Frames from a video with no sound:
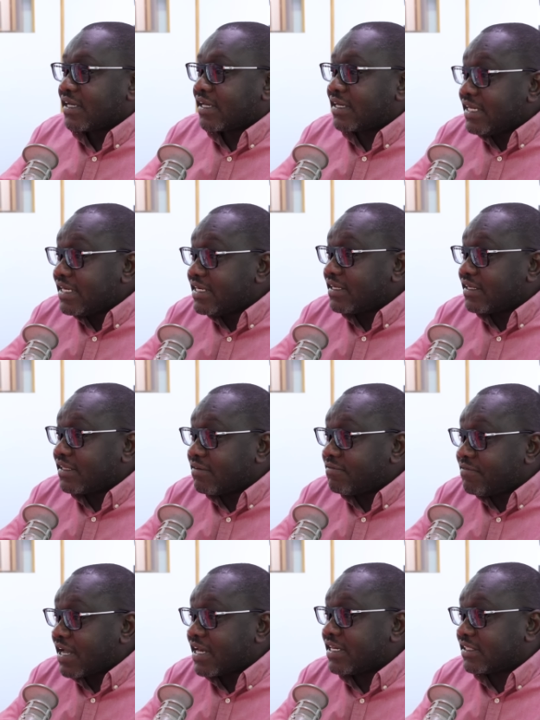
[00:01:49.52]
reading the
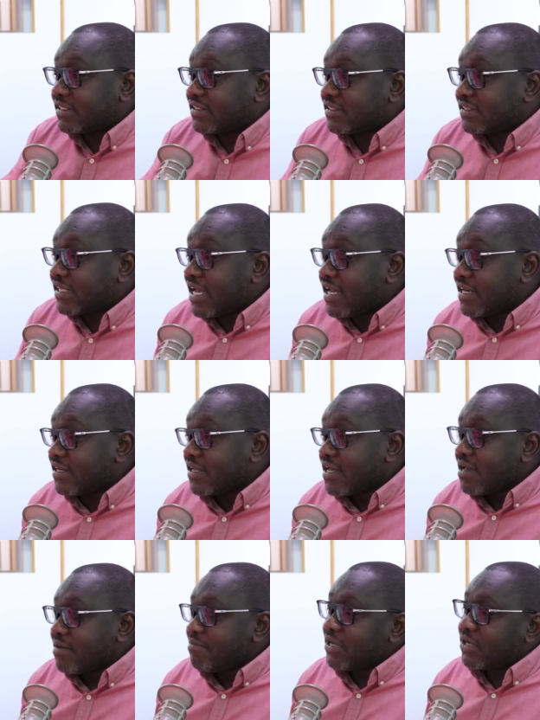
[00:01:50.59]
verdict, said
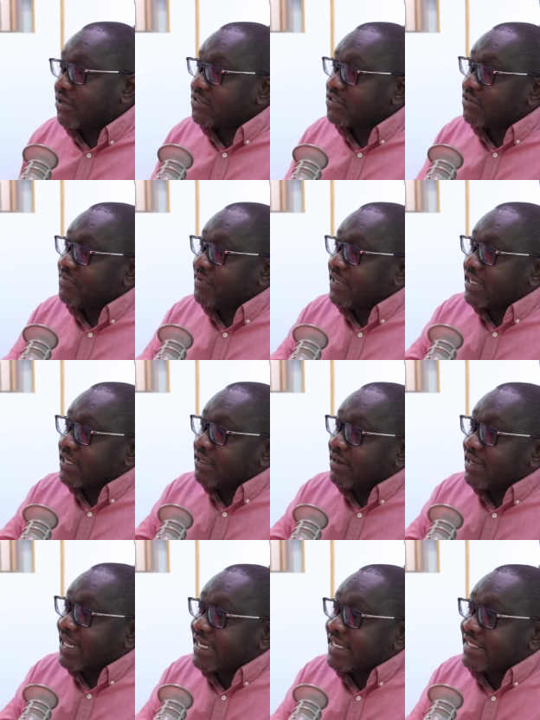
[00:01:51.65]
because of
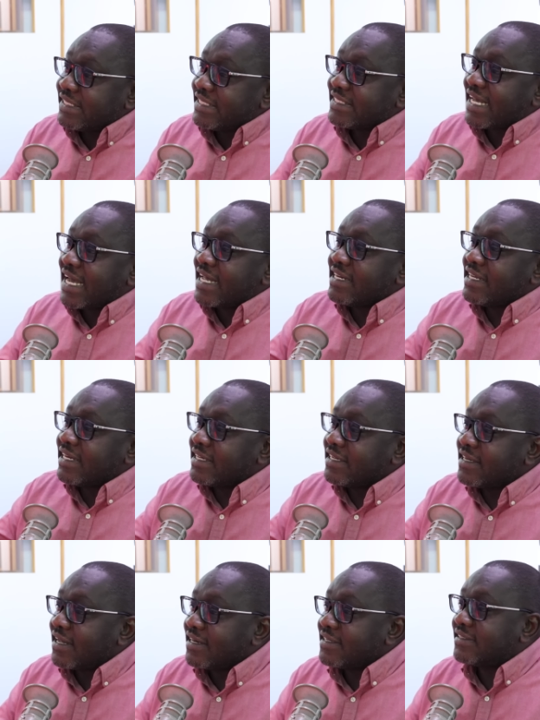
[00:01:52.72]
irregularities and
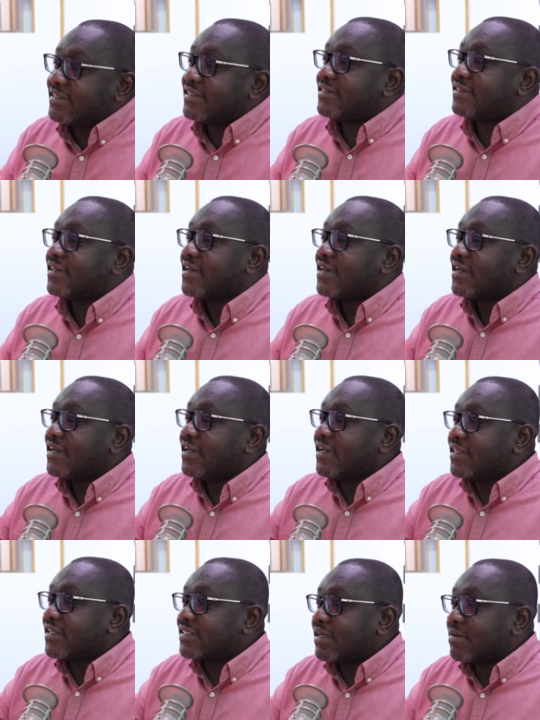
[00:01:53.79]
illegalities
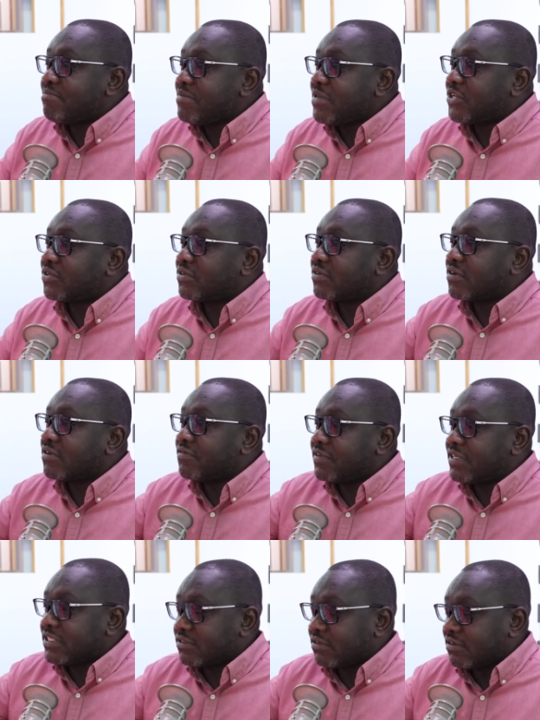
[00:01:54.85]
in the submission of
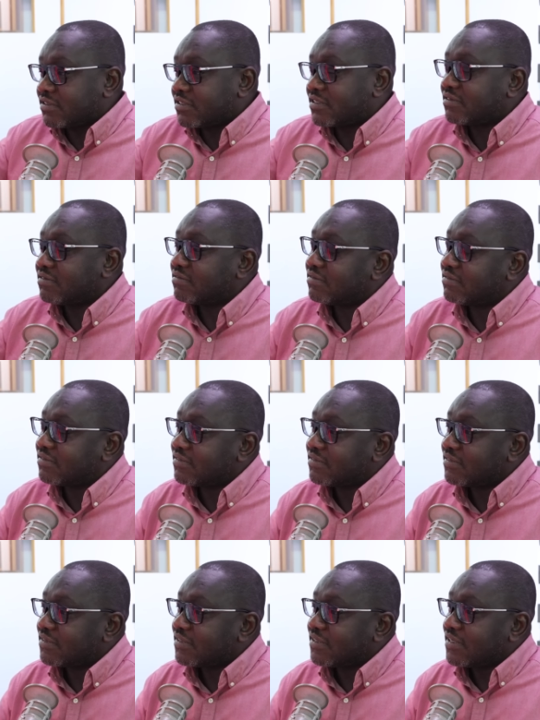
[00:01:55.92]
results,
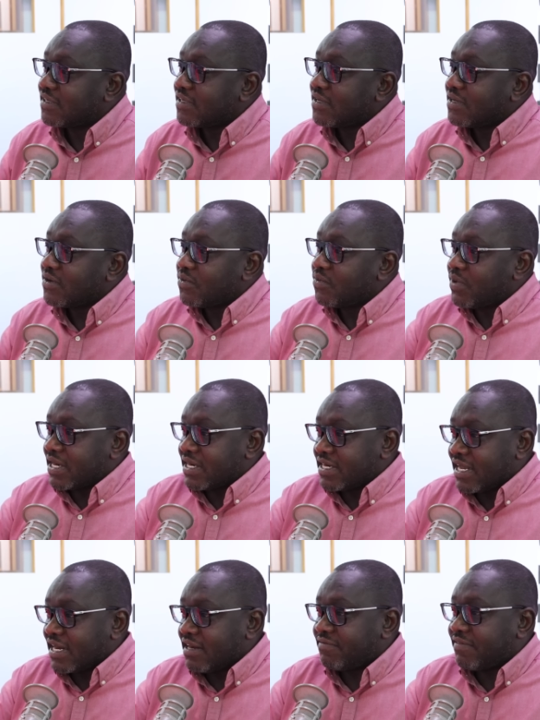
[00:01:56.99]
we are
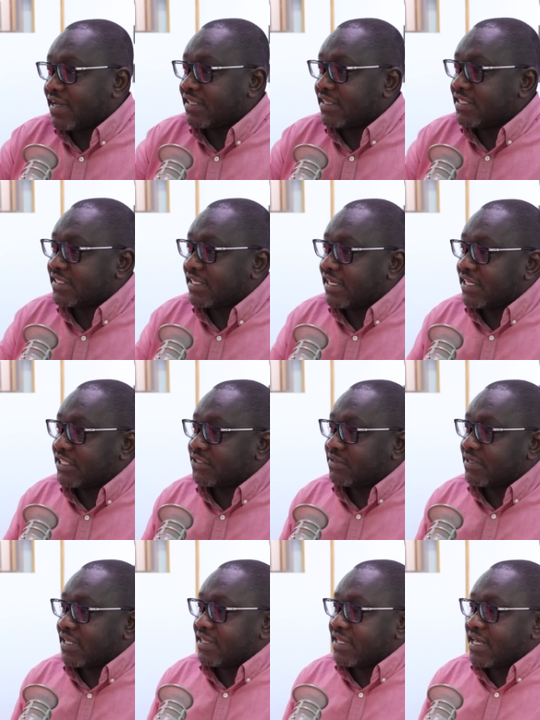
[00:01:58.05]
nullifying this
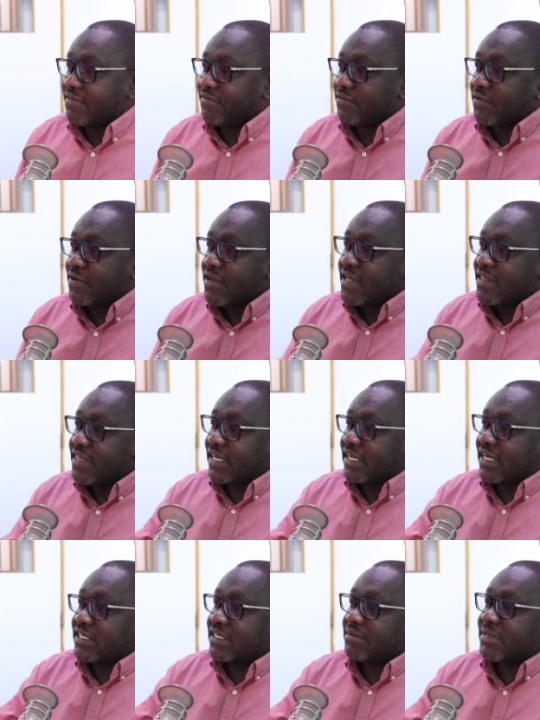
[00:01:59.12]
election and therefore the
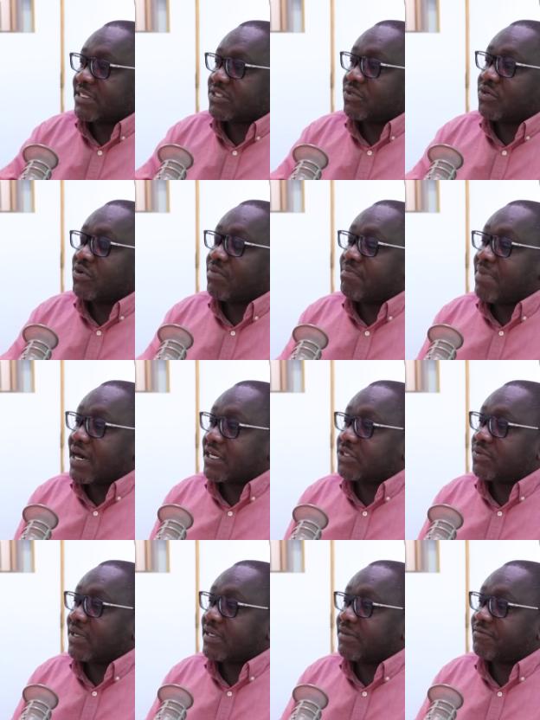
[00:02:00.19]
country must go back
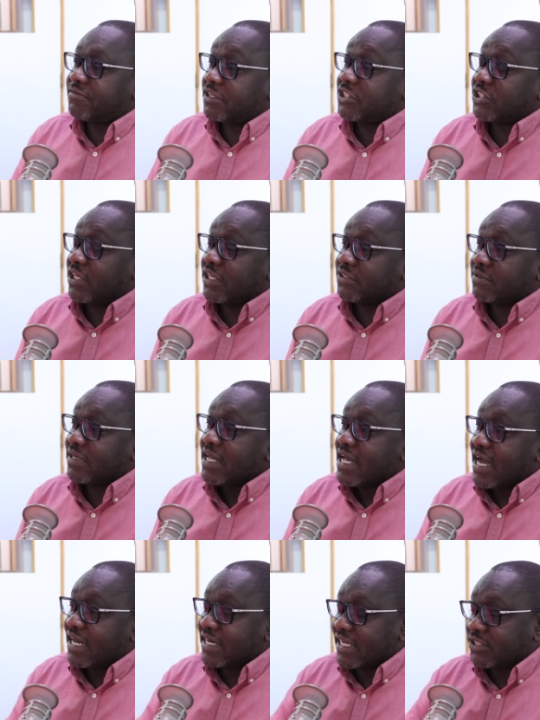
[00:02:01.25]
to a fresh election
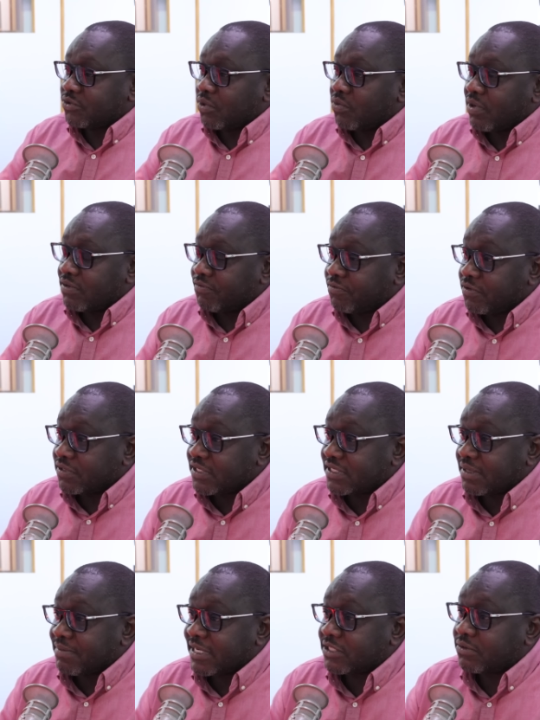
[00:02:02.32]
and Article 140
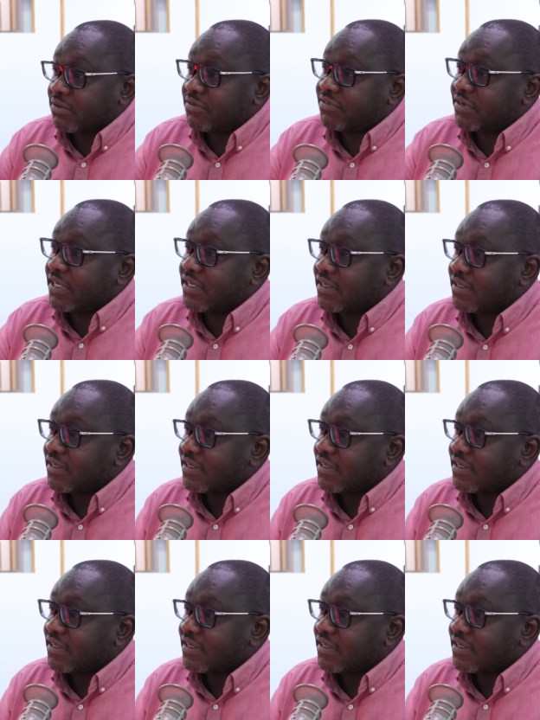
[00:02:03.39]
sub Article 3.